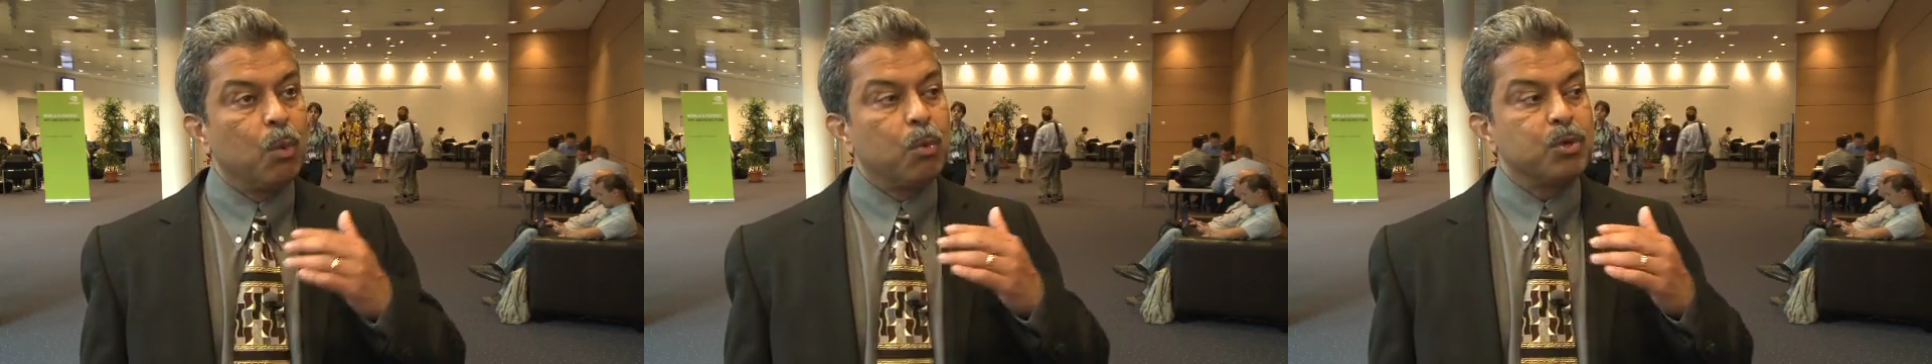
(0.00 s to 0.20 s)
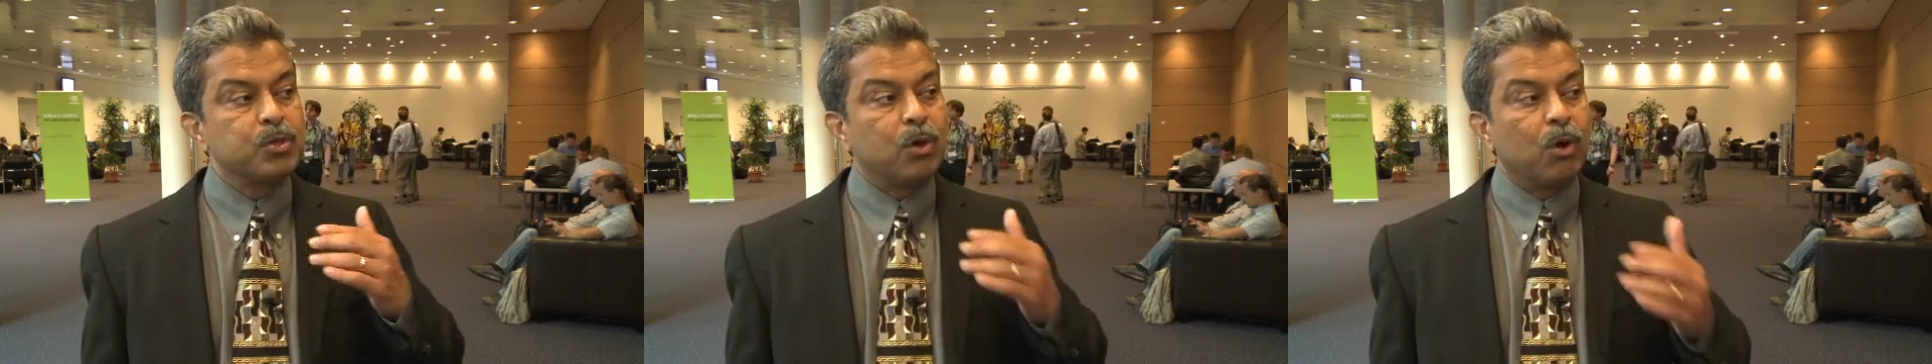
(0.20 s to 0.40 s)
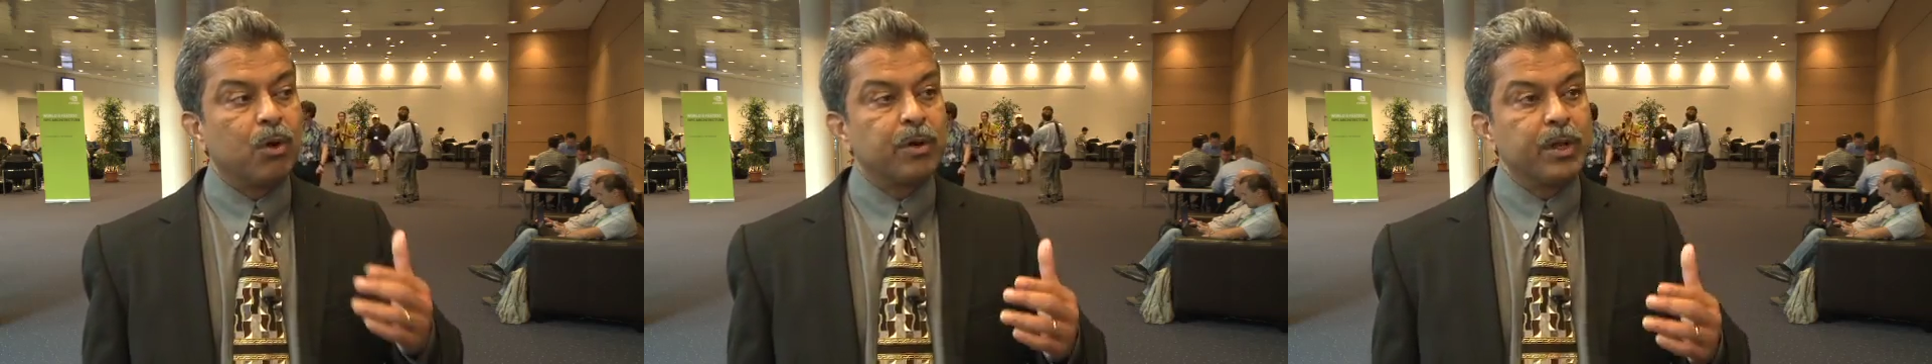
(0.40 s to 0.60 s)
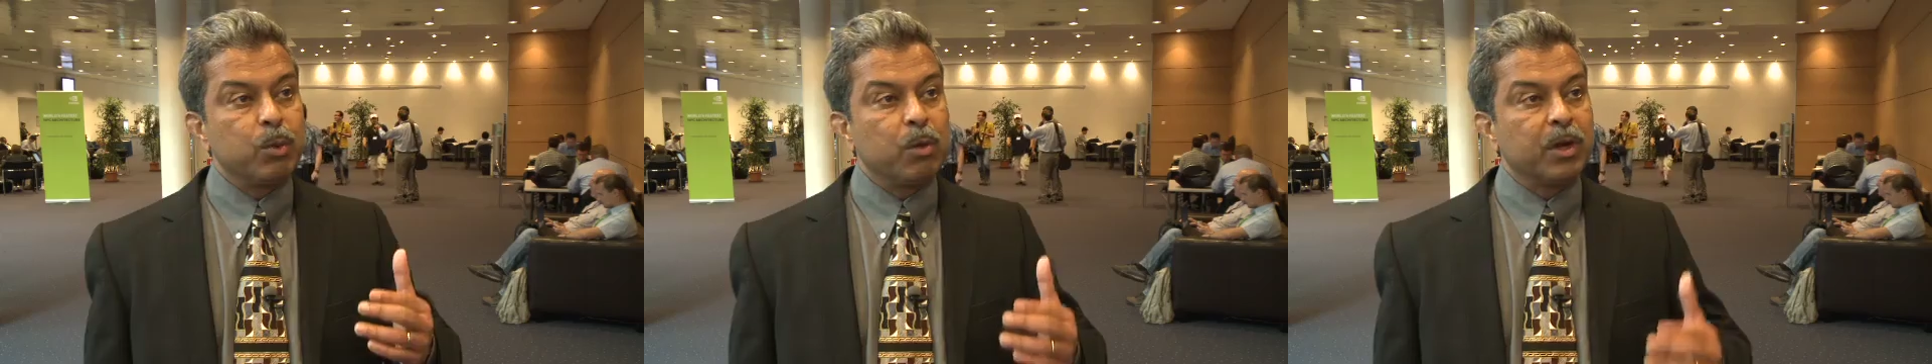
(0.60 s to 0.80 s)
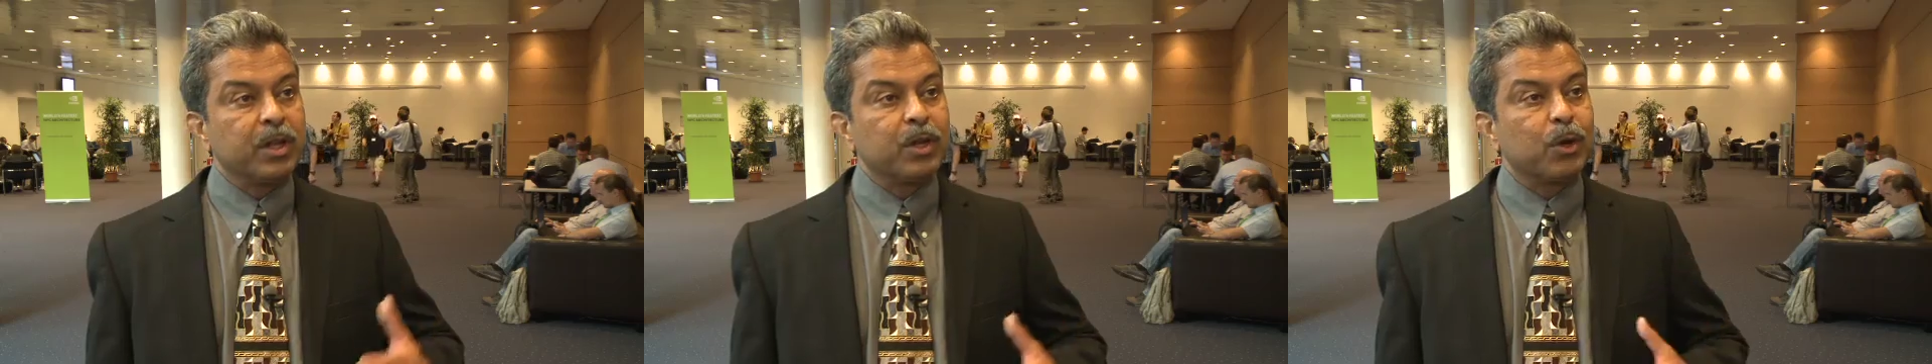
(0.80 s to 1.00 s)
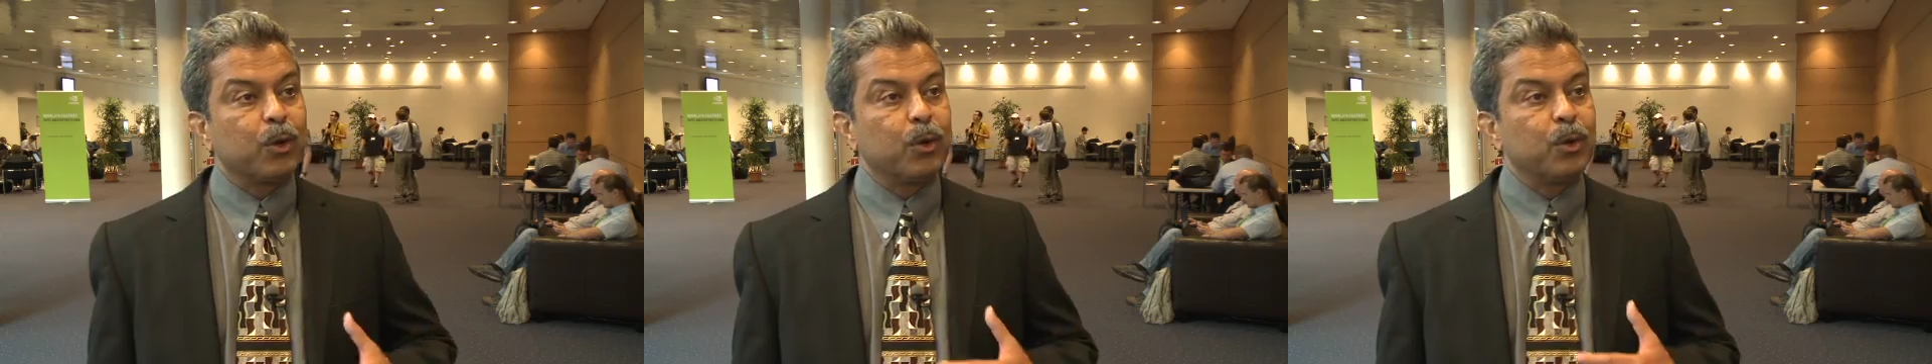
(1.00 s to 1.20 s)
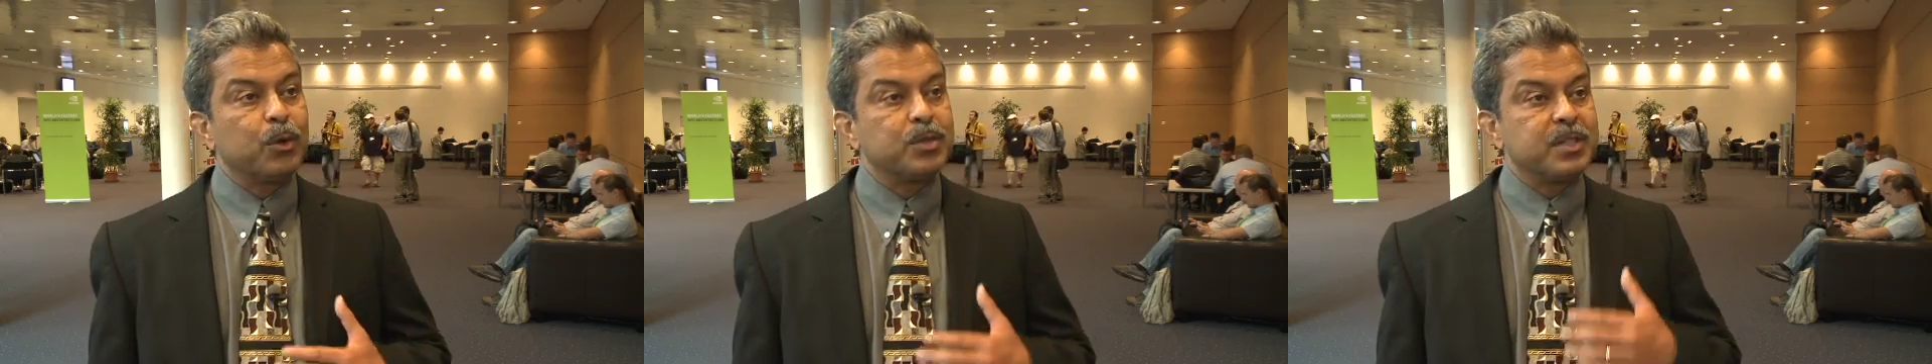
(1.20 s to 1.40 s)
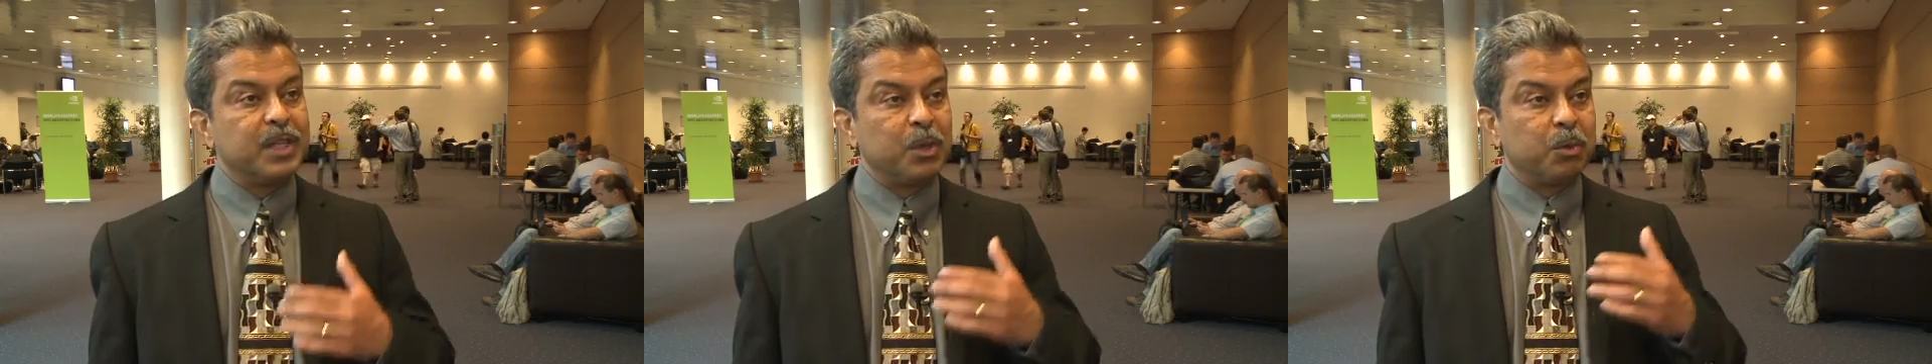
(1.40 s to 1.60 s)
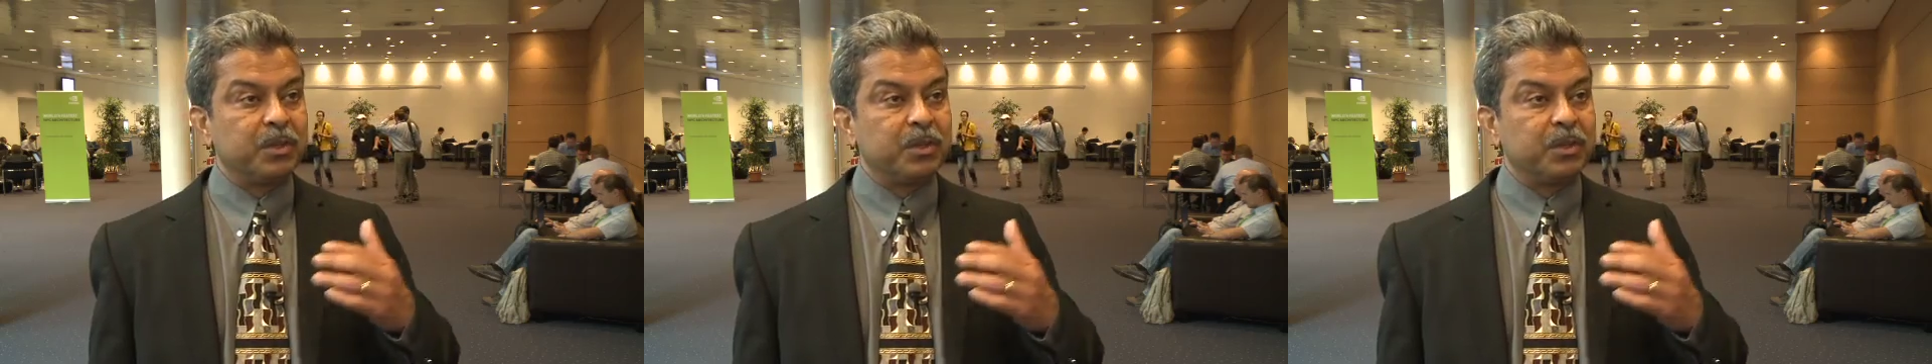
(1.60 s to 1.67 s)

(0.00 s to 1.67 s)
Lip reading: was already working closely